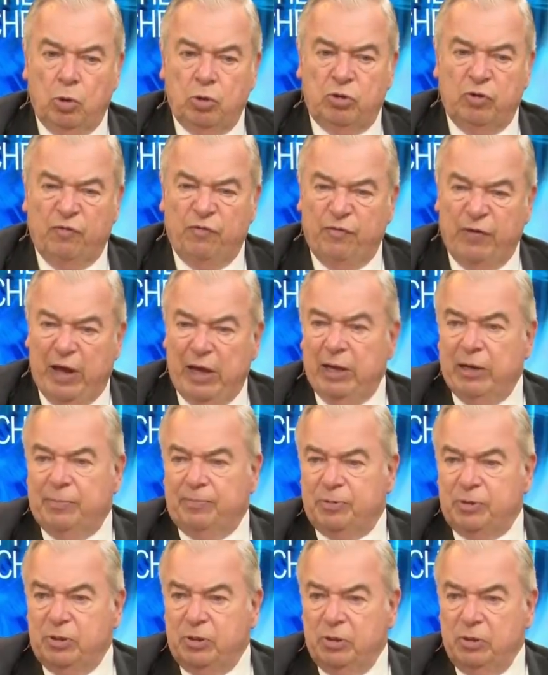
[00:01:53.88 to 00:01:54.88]

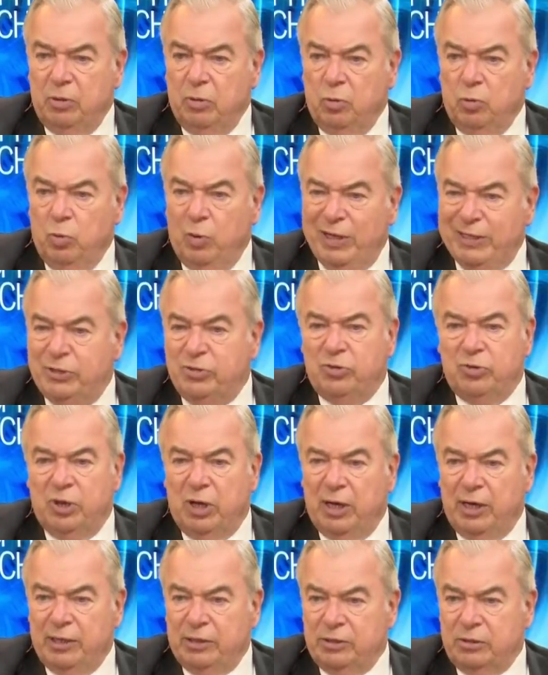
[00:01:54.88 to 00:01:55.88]
developed
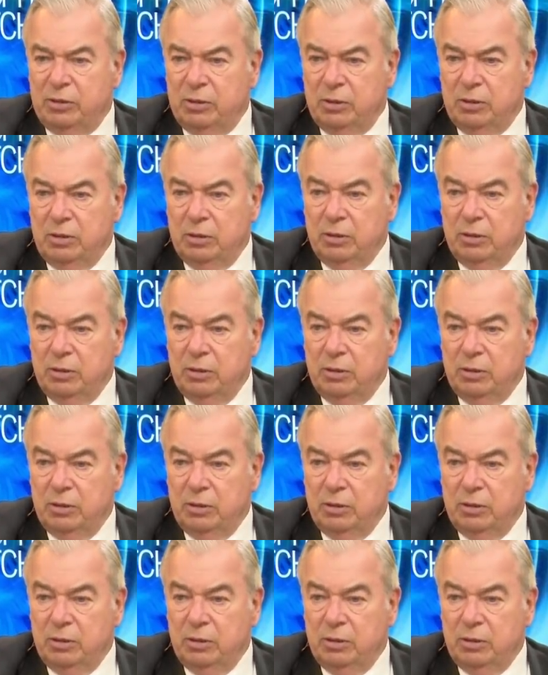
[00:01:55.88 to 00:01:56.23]
westernized